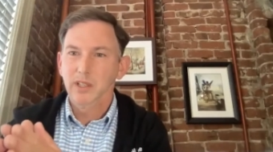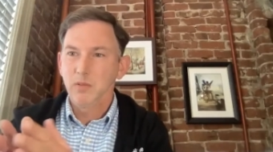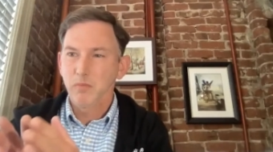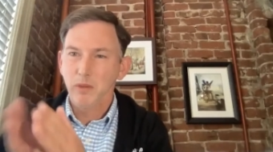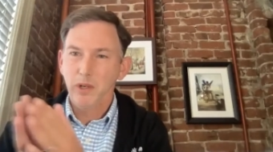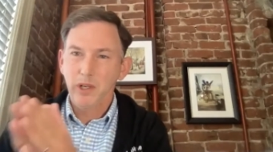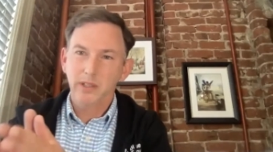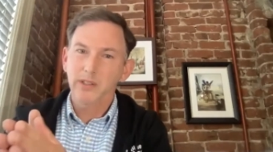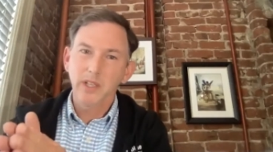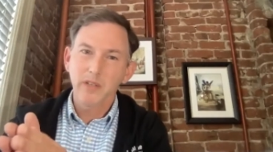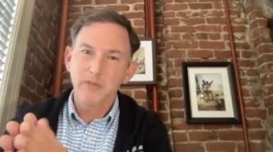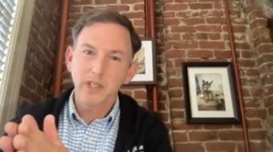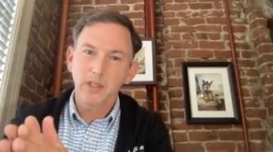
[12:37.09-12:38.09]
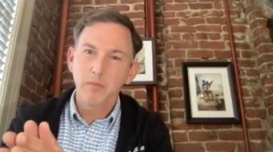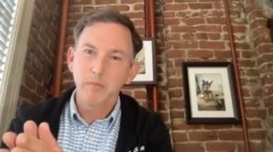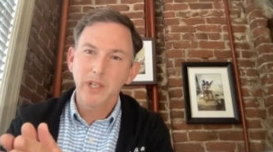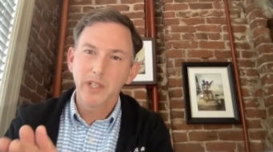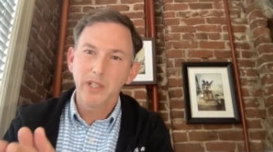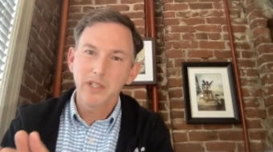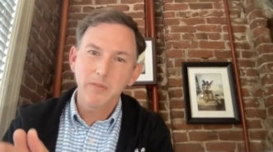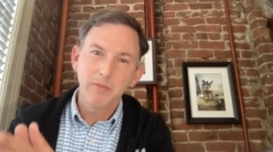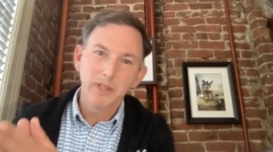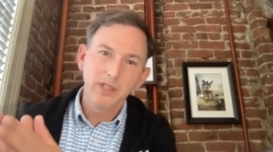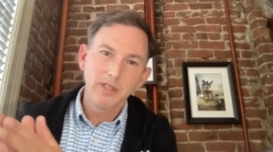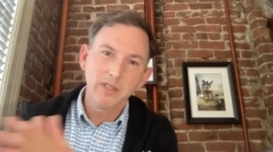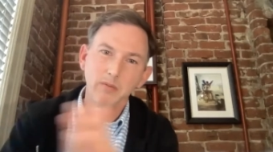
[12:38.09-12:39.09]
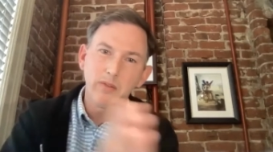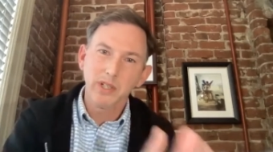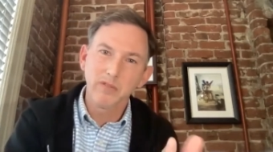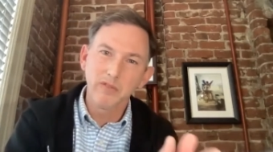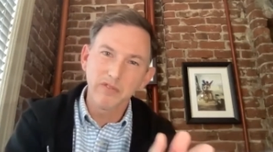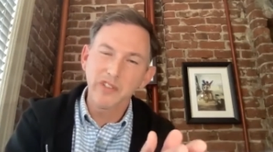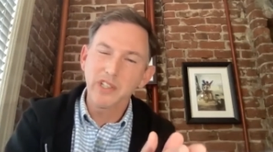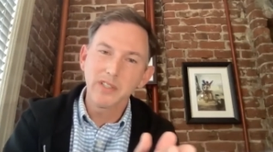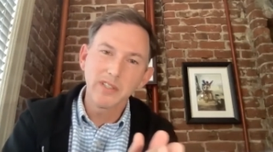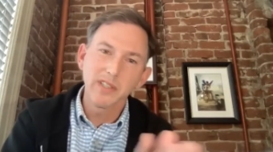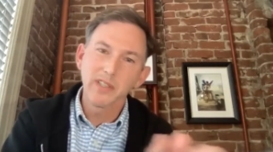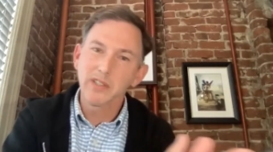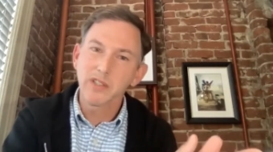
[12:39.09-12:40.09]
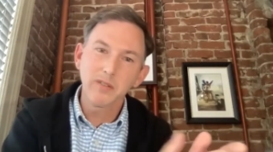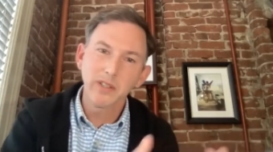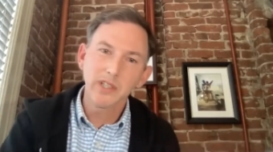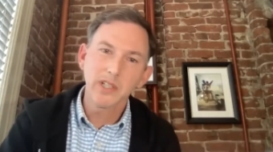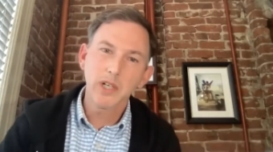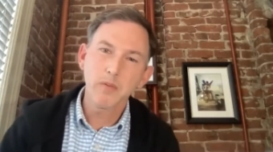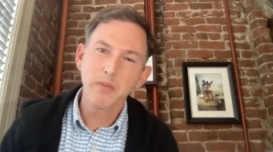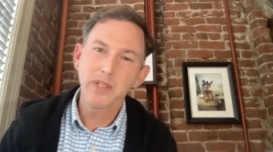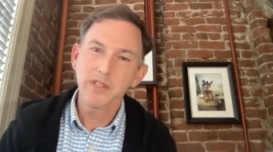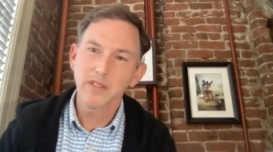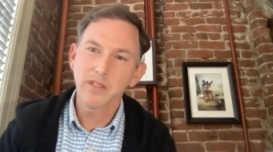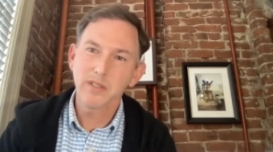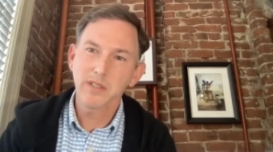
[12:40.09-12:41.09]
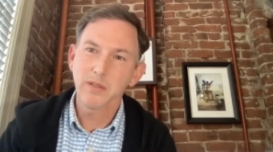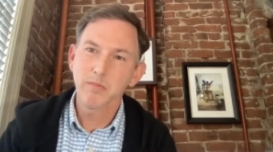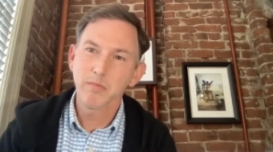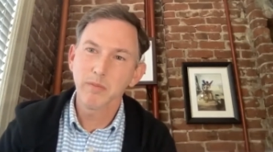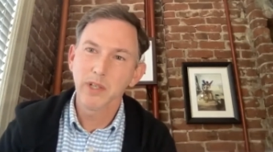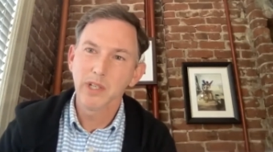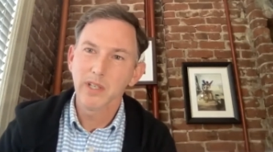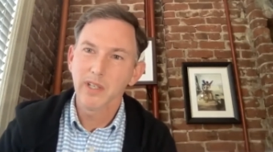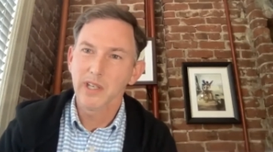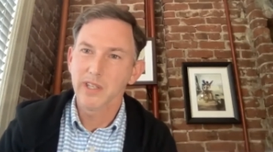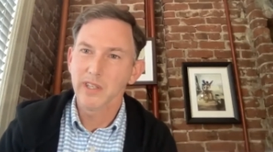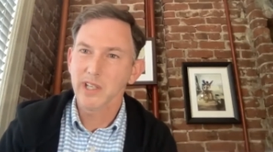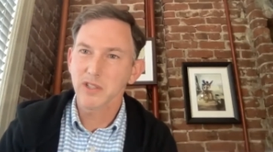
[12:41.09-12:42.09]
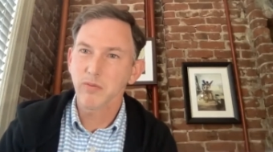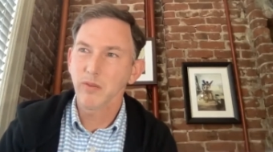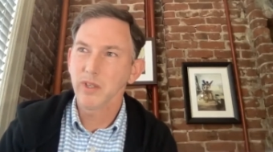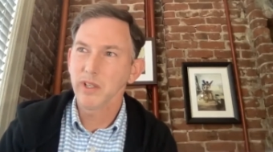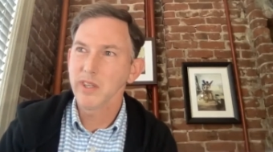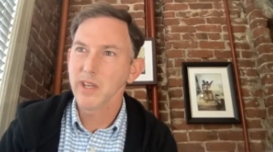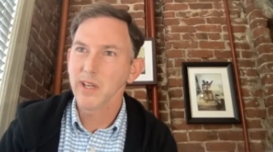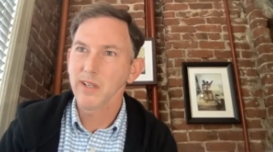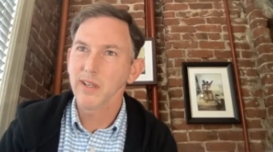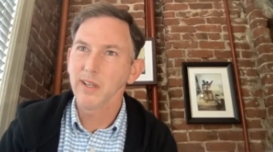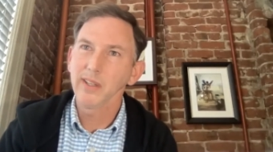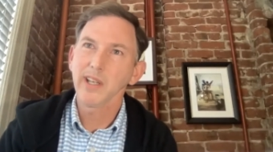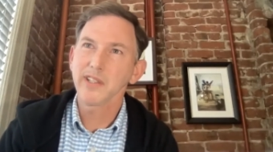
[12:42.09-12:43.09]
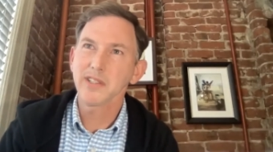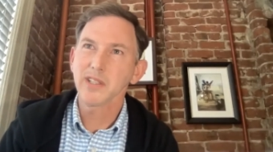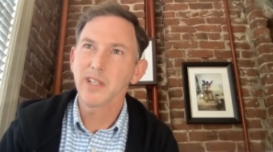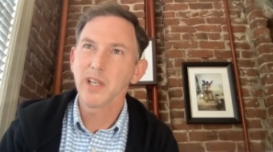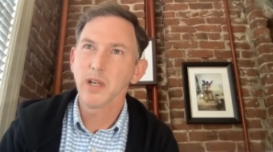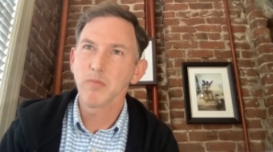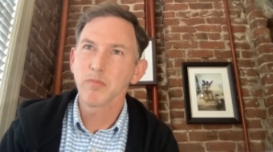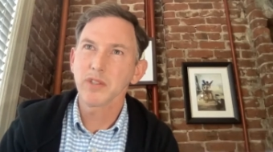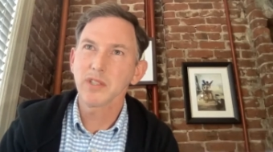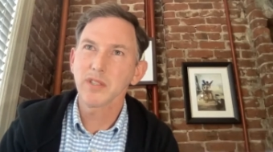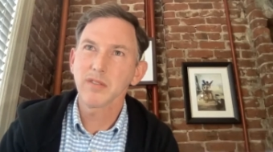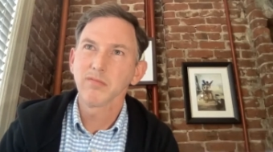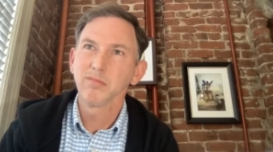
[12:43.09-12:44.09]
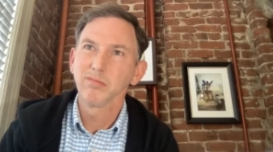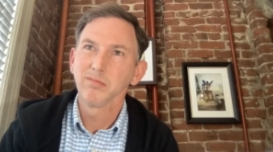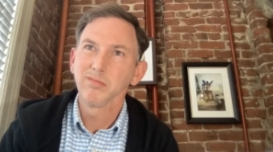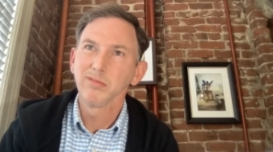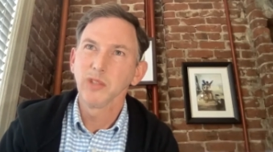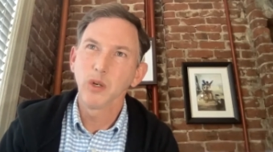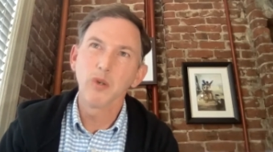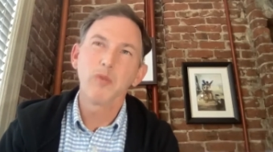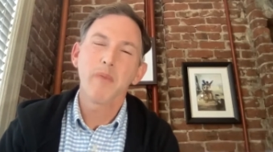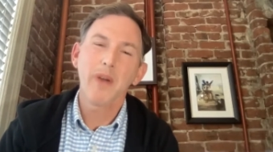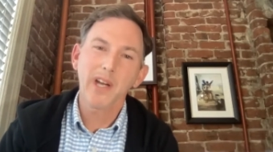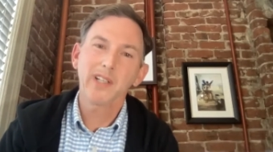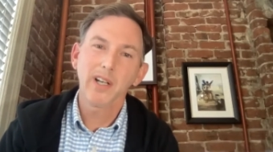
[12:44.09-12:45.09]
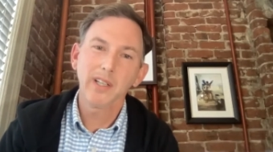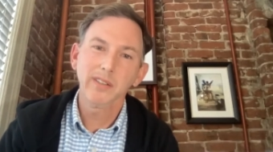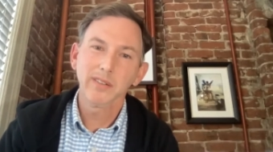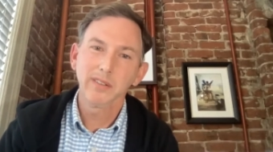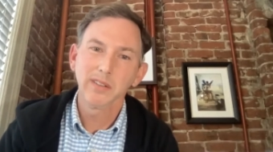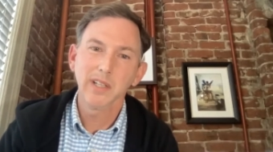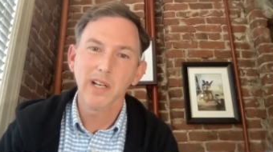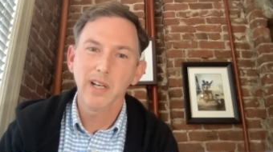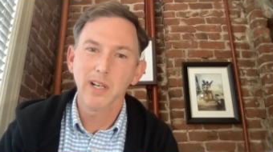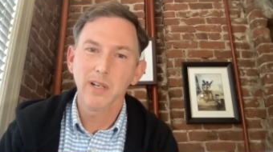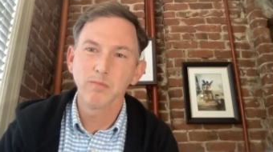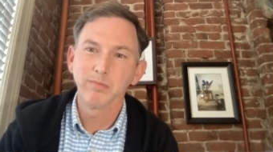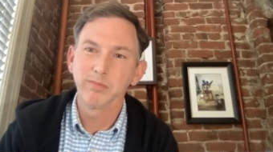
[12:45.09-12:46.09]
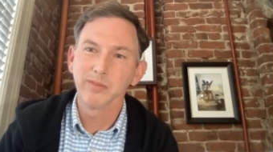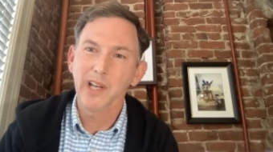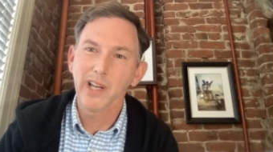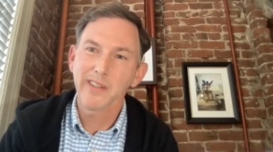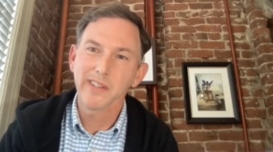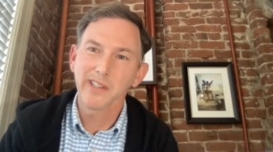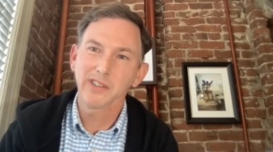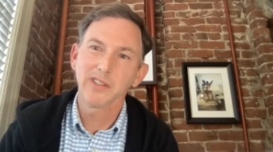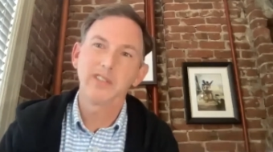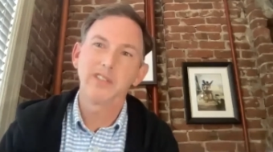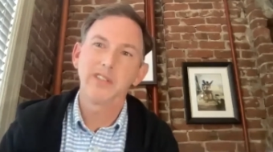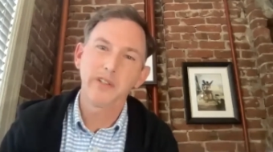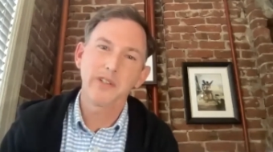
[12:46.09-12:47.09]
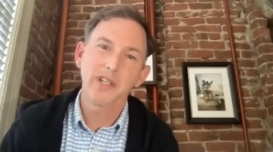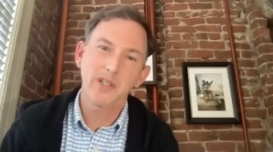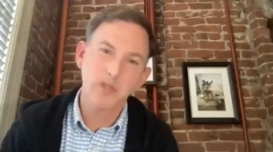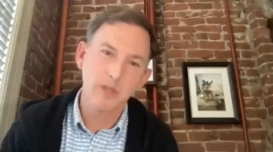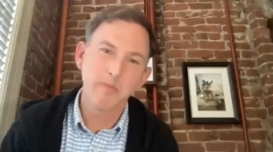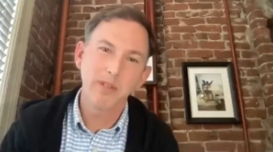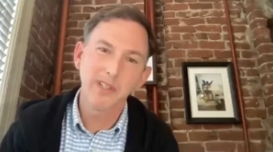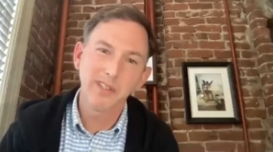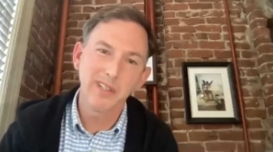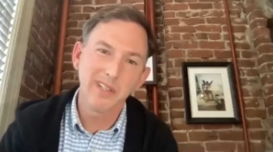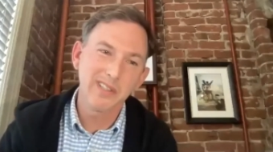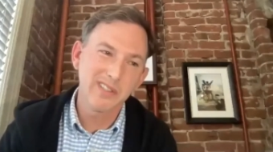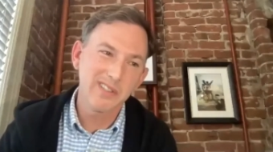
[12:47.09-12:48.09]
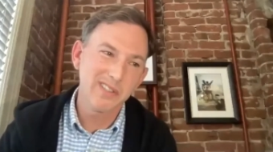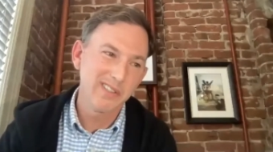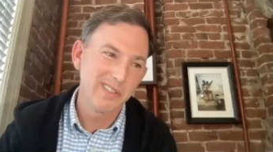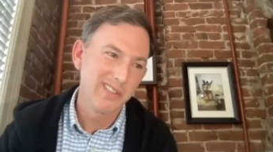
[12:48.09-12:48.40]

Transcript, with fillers: product lifecycle management is what feeds into an ERP system. And that's one that a lot of CMs hold back on. Um, I think to their detriment, it's,